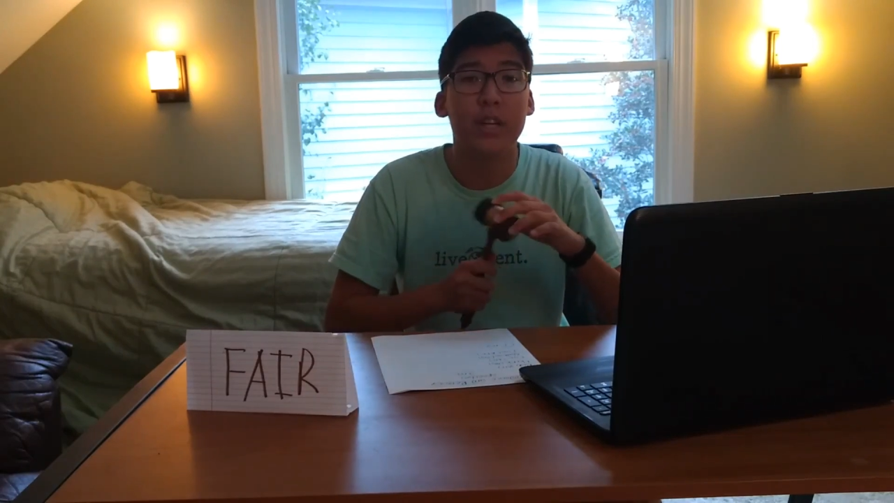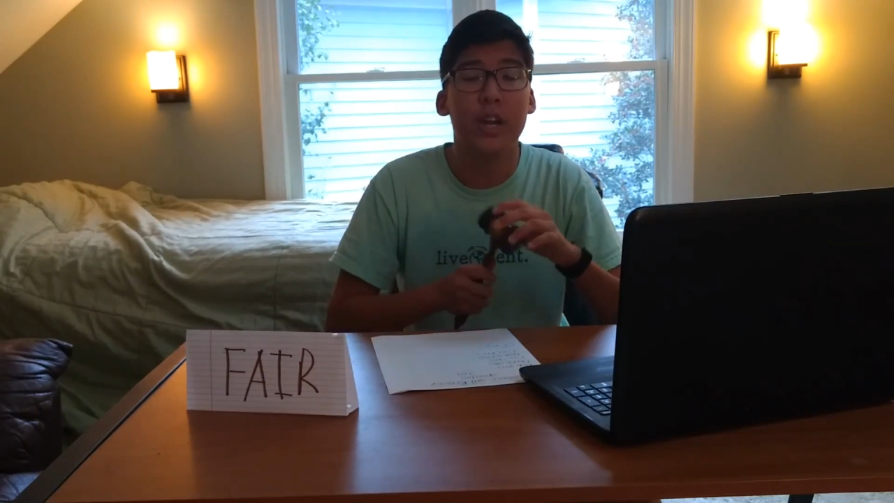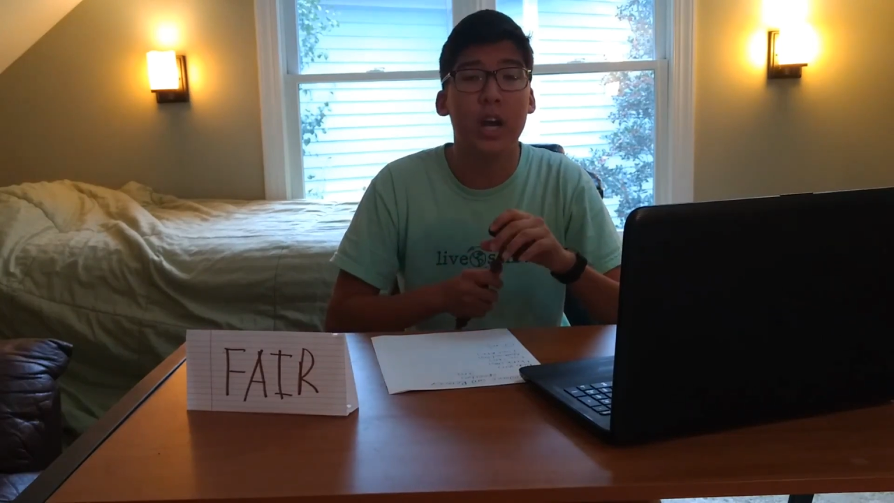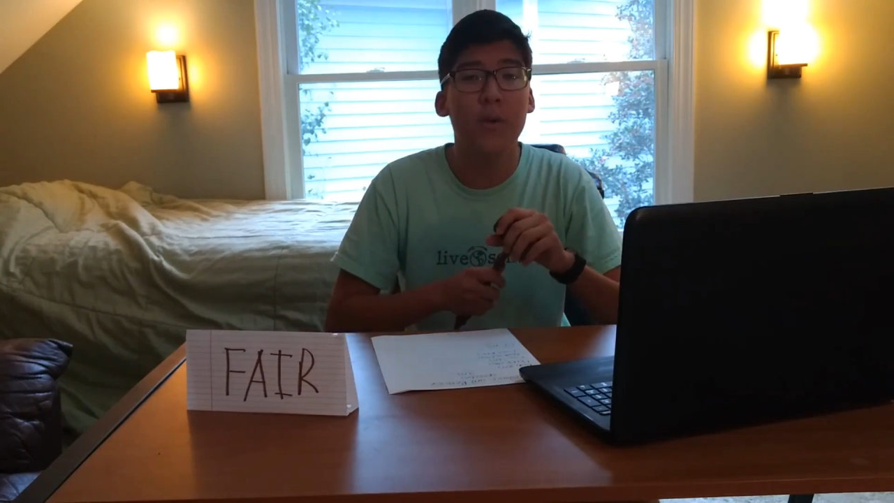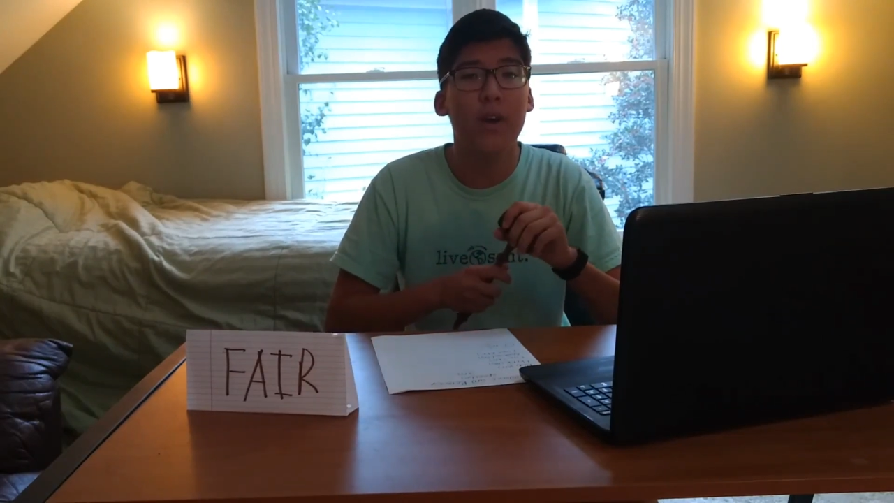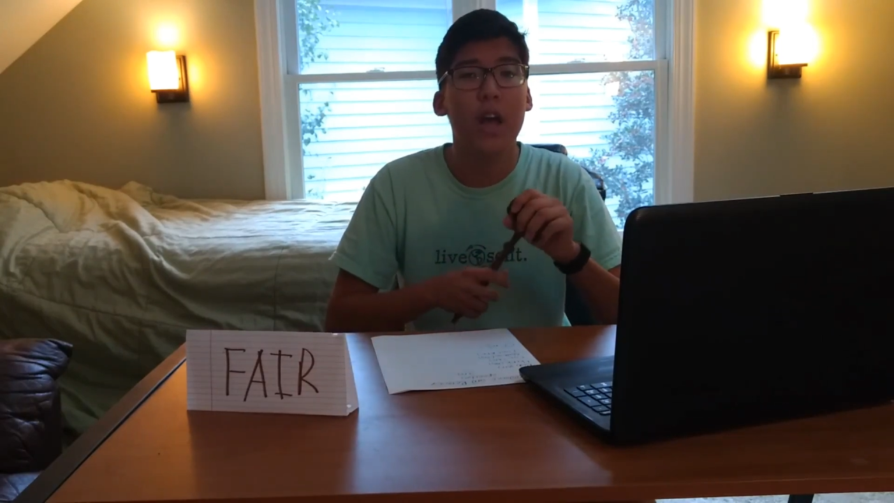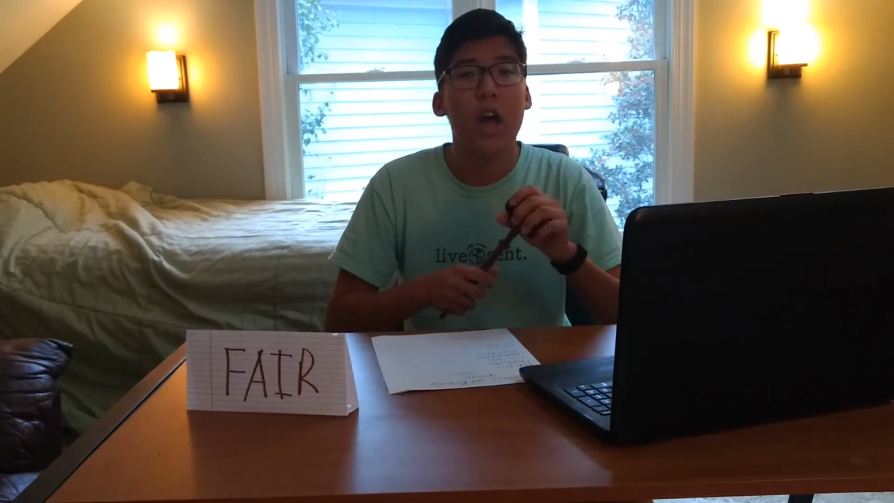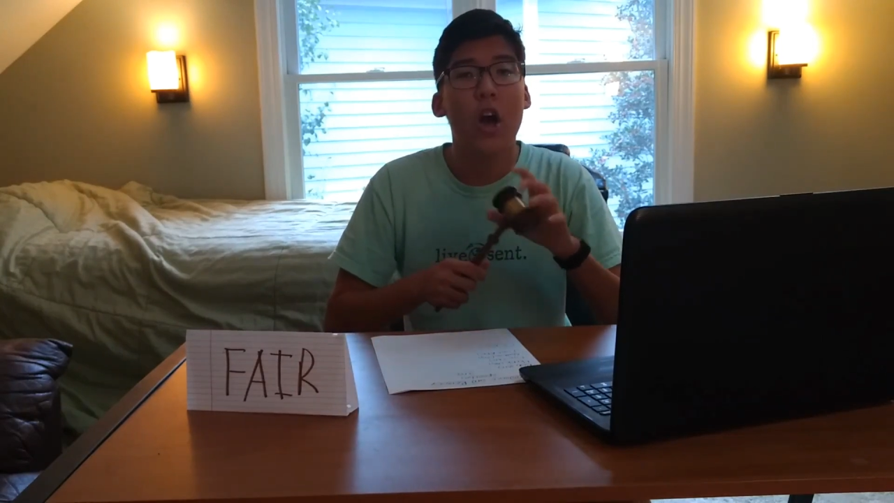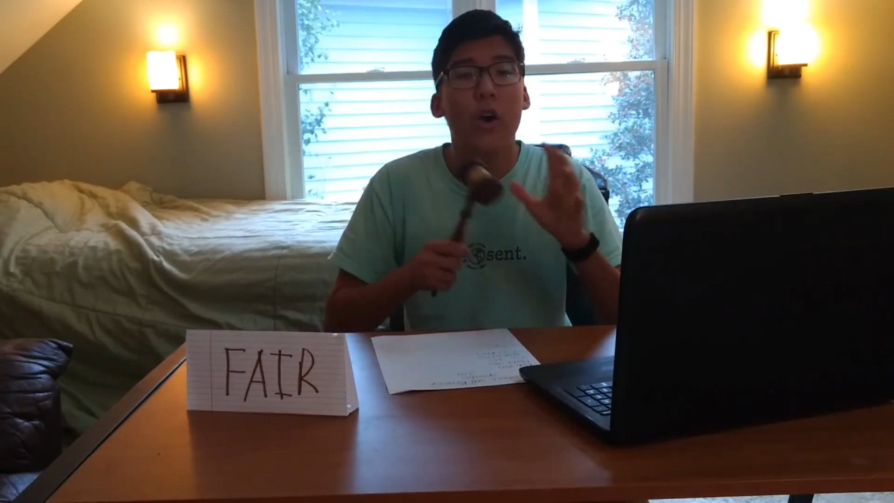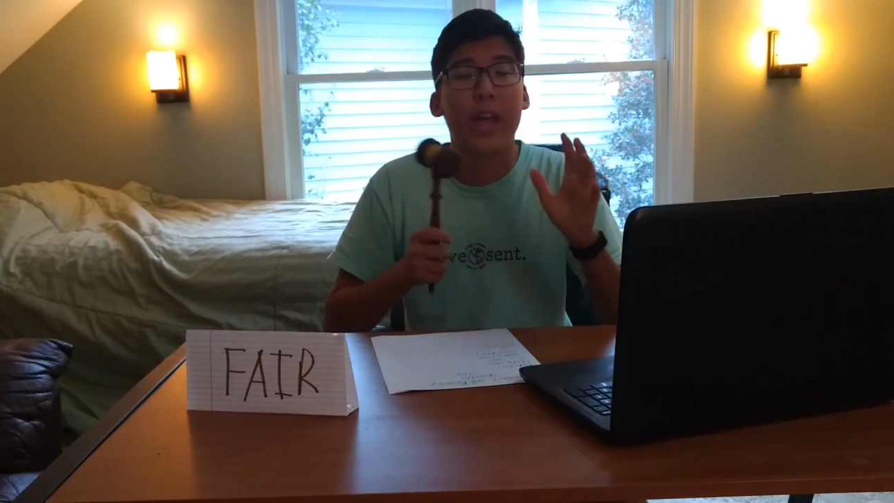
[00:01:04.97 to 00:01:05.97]
No?
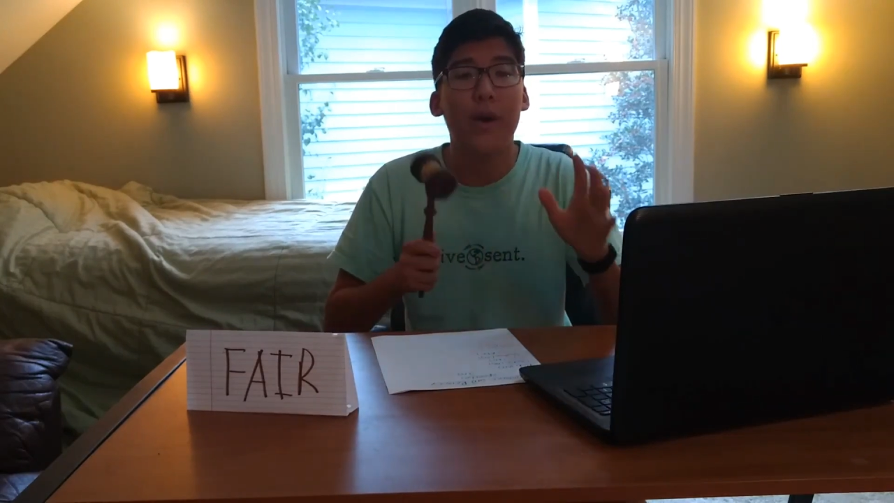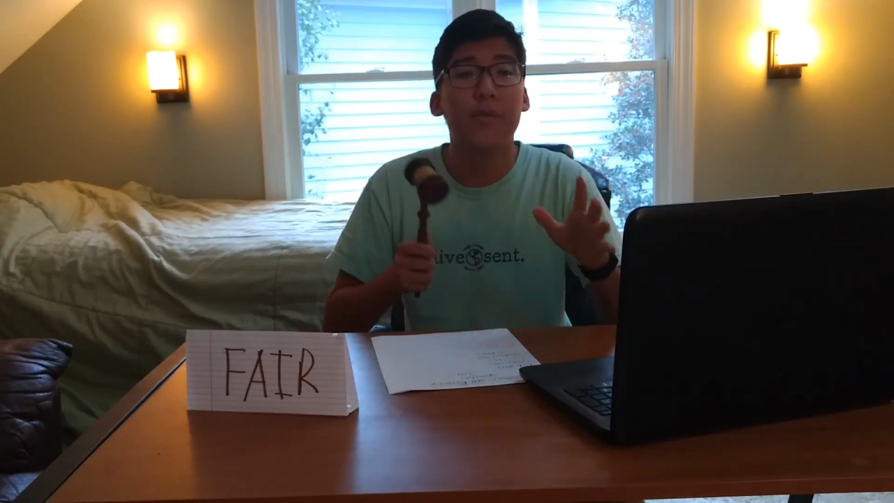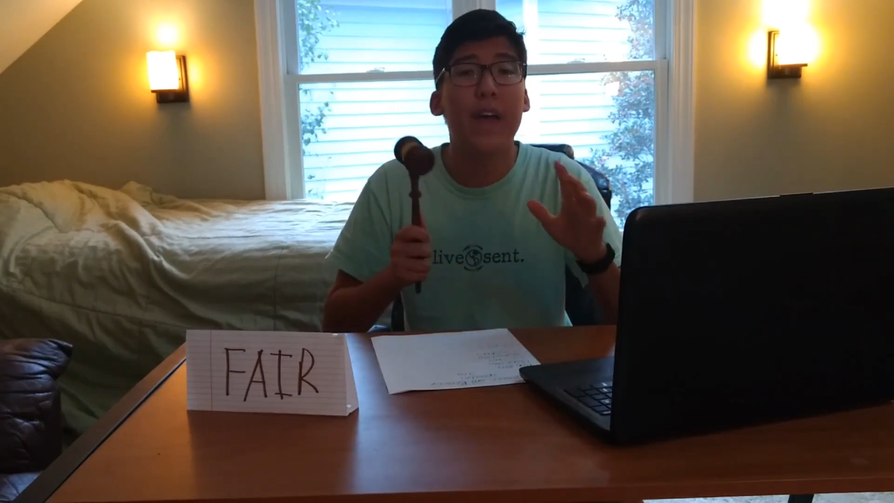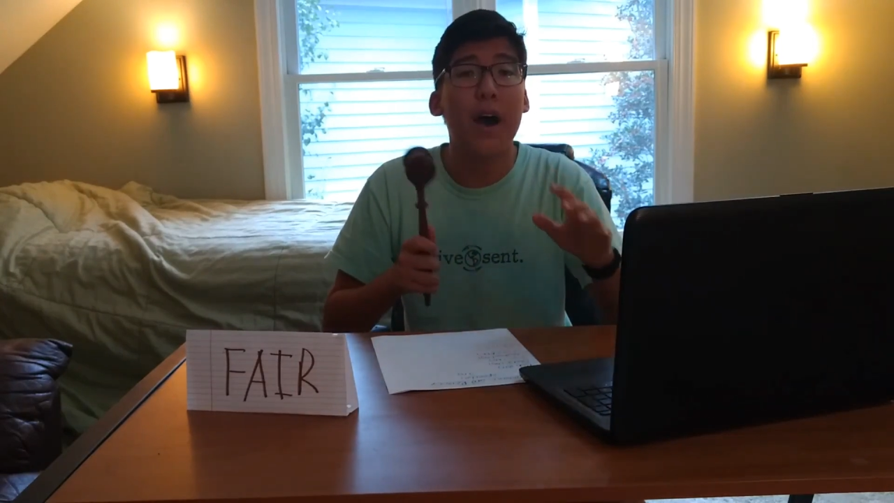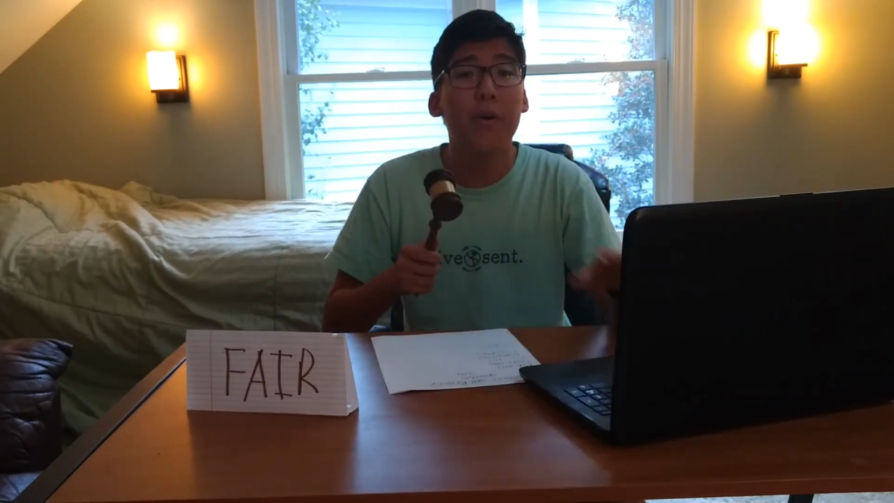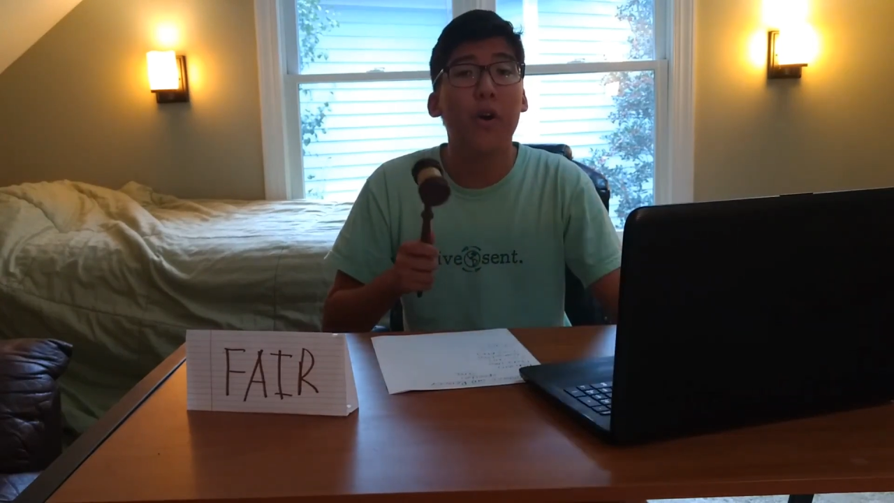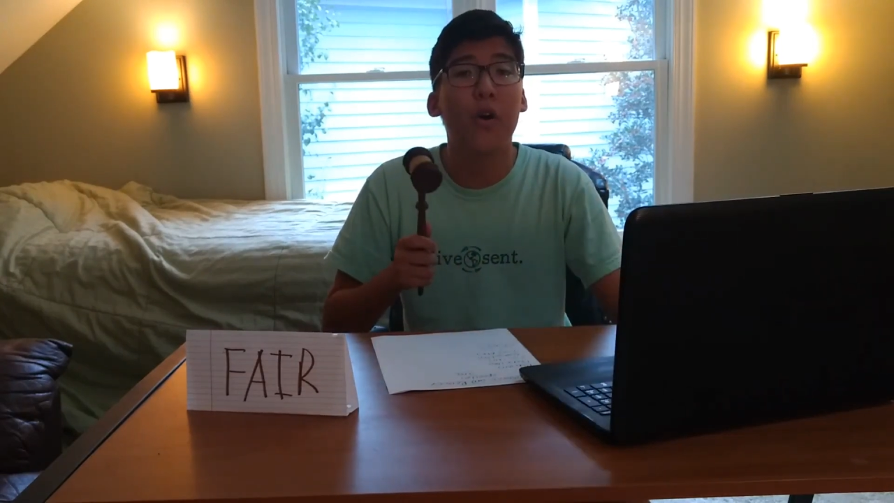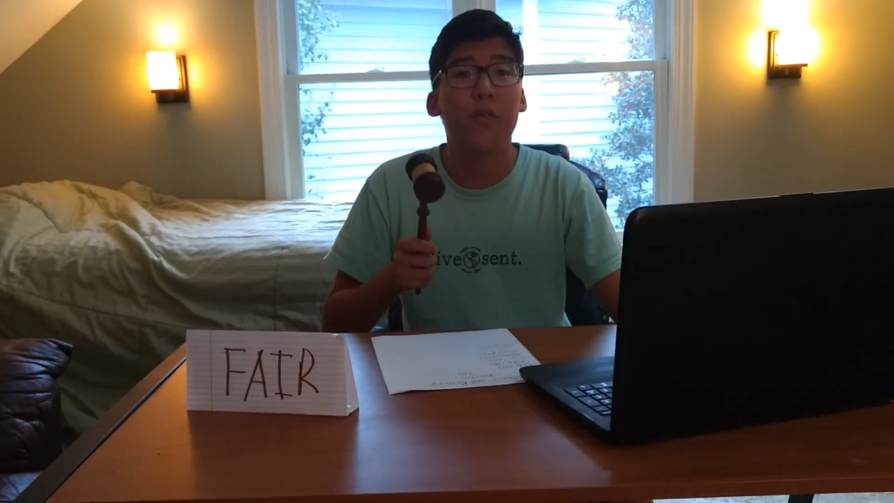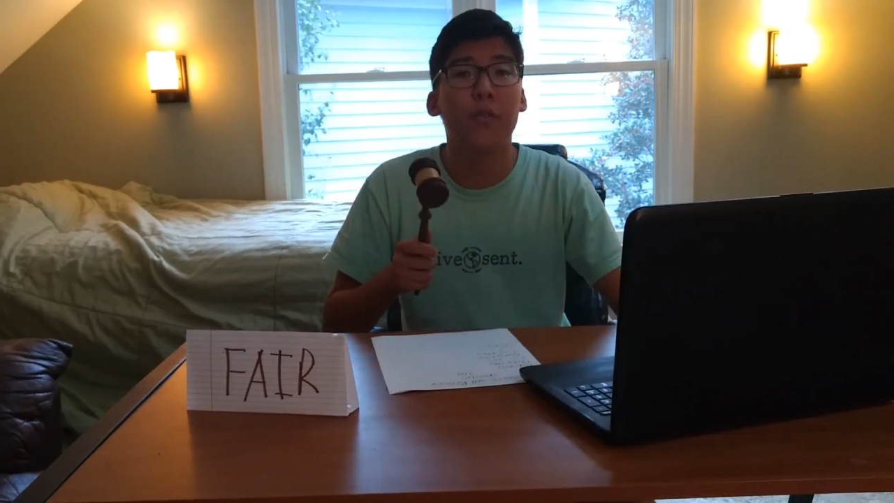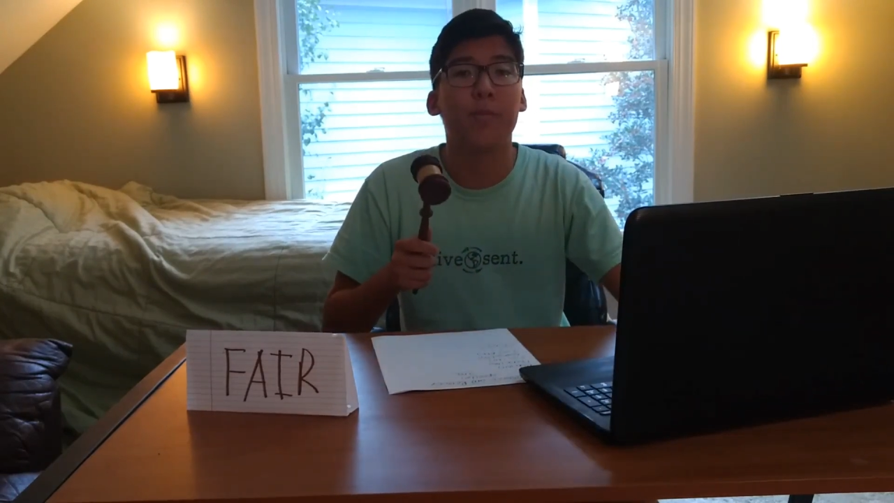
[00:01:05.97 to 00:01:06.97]
Okay, I will now
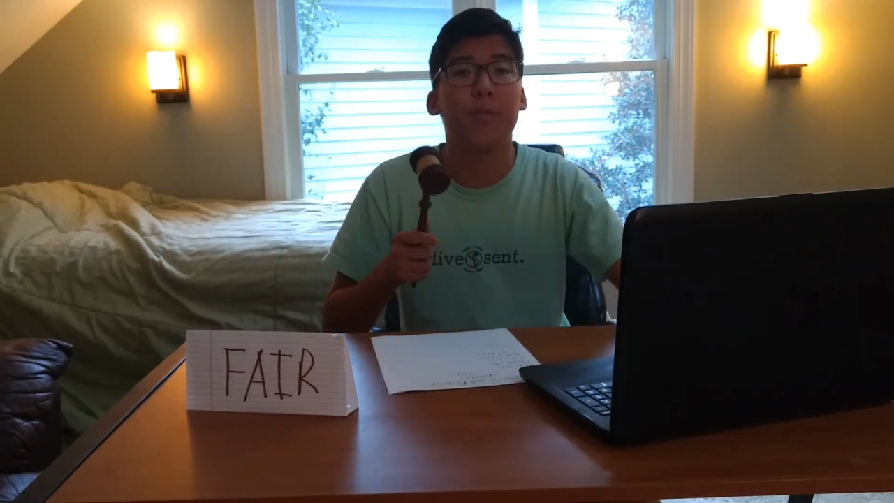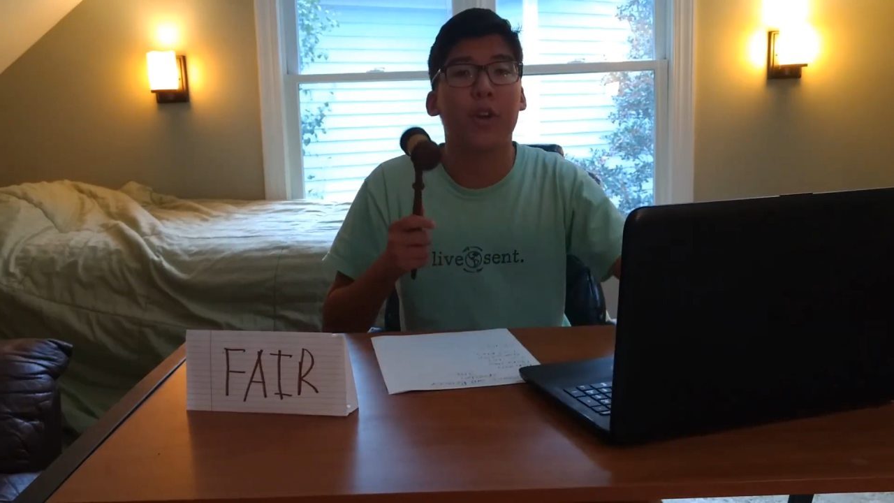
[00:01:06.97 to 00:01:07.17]
go